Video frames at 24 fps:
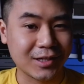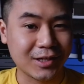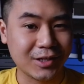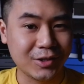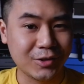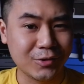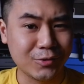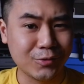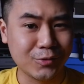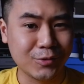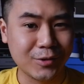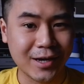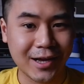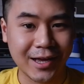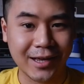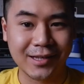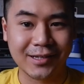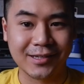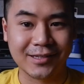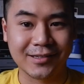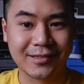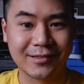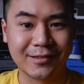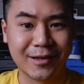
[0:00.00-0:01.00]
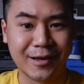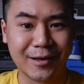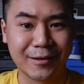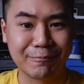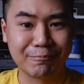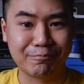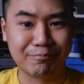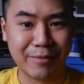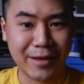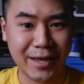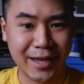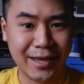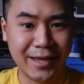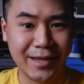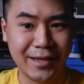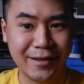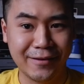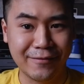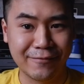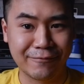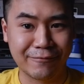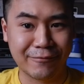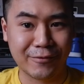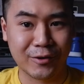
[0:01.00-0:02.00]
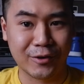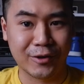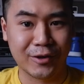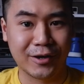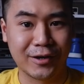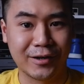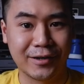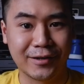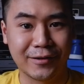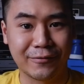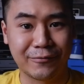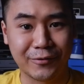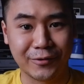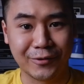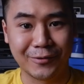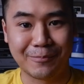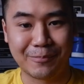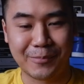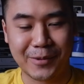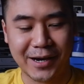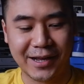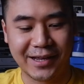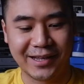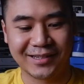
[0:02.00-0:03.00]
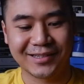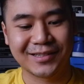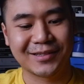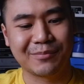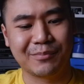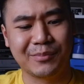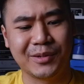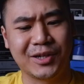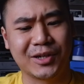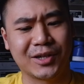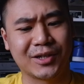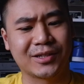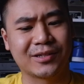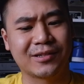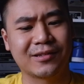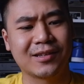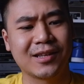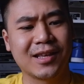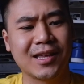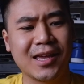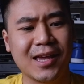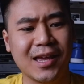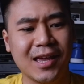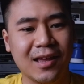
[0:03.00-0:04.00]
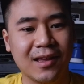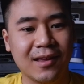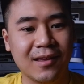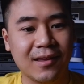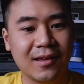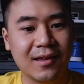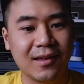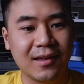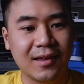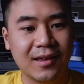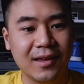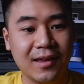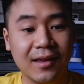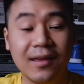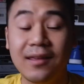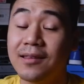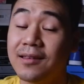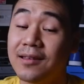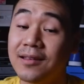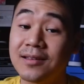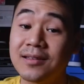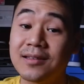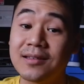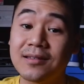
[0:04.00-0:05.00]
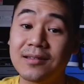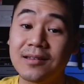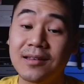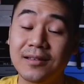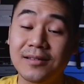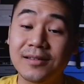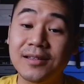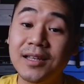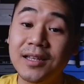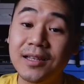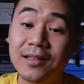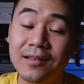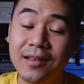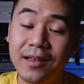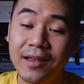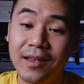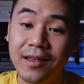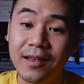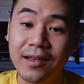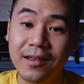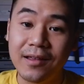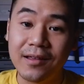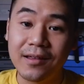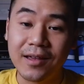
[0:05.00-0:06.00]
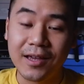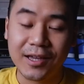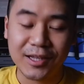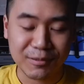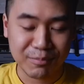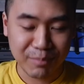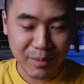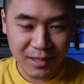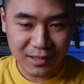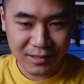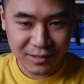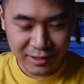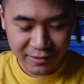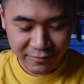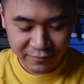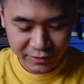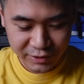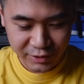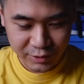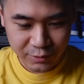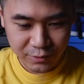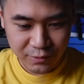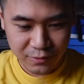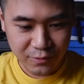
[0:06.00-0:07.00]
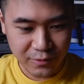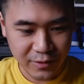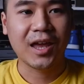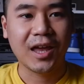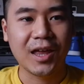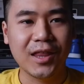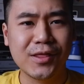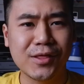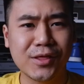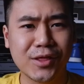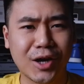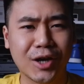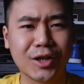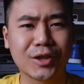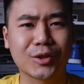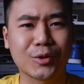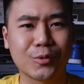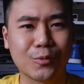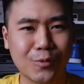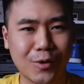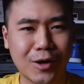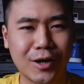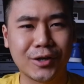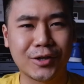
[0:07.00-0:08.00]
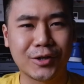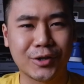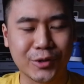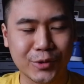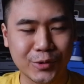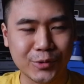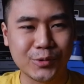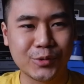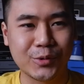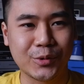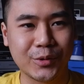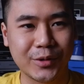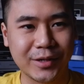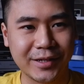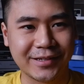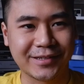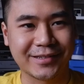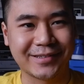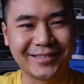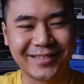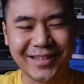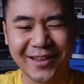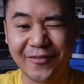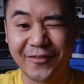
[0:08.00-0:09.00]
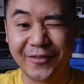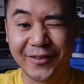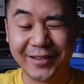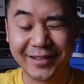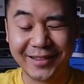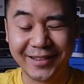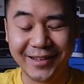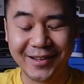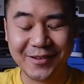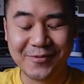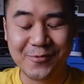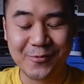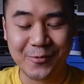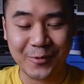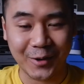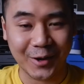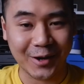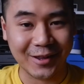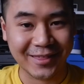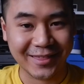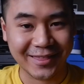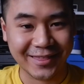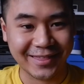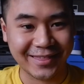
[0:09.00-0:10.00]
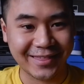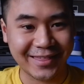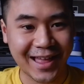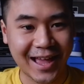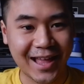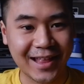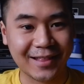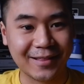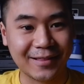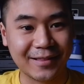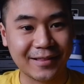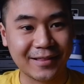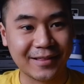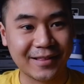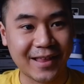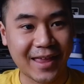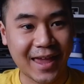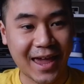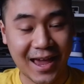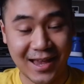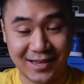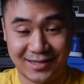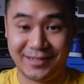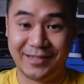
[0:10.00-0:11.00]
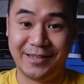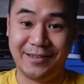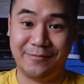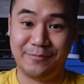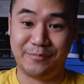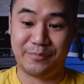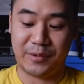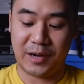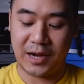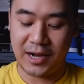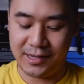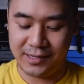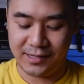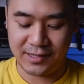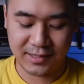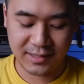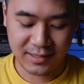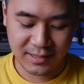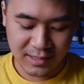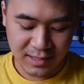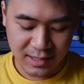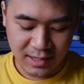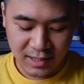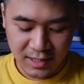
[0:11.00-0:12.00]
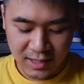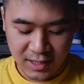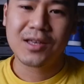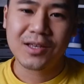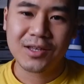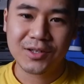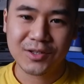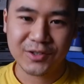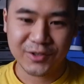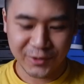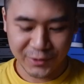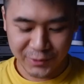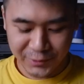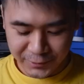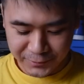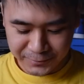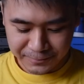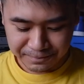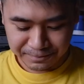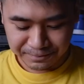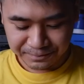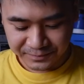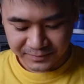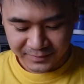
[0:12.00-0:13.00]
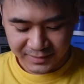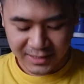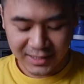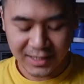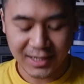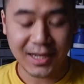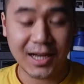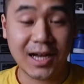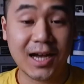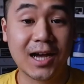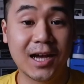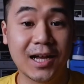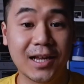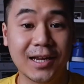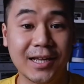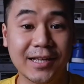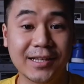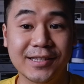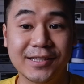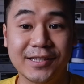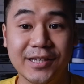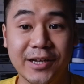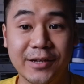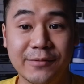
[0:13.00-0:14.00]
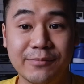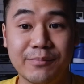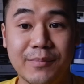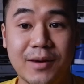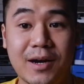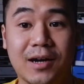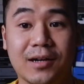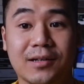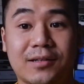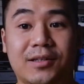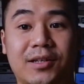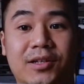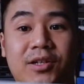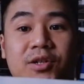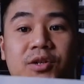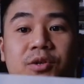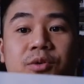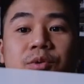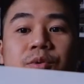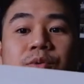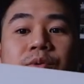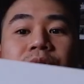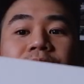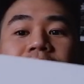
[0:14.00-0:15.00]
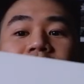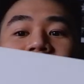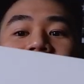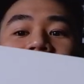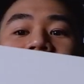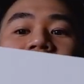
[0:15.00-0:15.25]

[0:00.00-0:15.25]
you guys not paying for the full price, because it is indeed a expensive shoe, and not one shoe is definitely worth that asking price. So let's unbox the shoes.